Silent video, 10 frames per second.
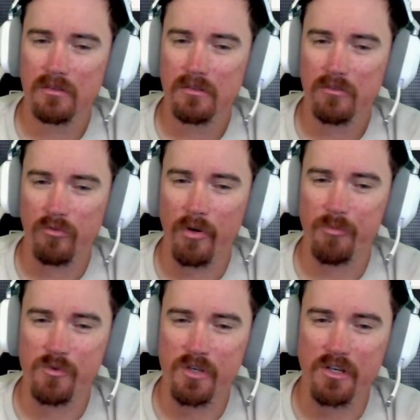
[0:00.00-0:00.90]

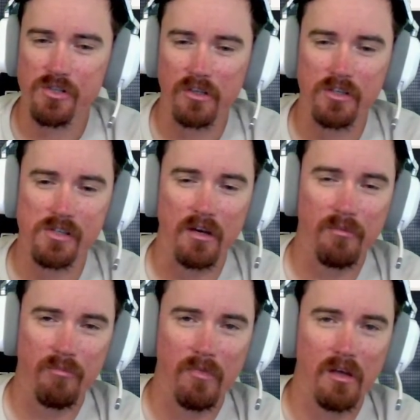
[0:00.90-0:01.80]
reputation, because that
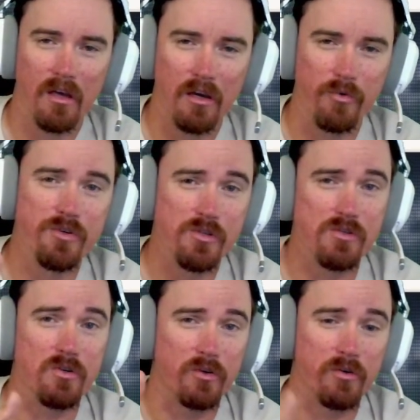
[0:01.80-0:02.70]
increases
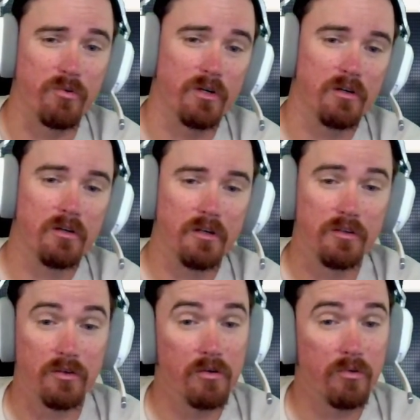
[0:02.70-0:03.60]
your career, and
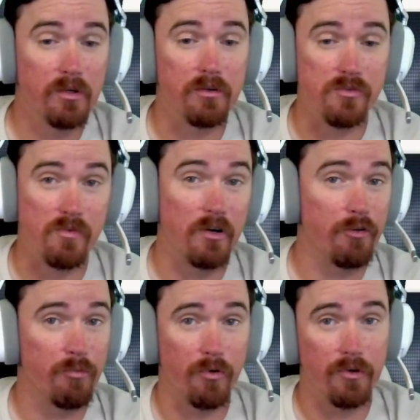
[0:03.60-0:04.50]
your career is very
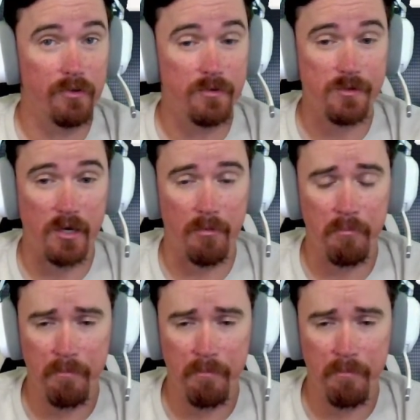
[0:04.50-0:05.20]
important in this game.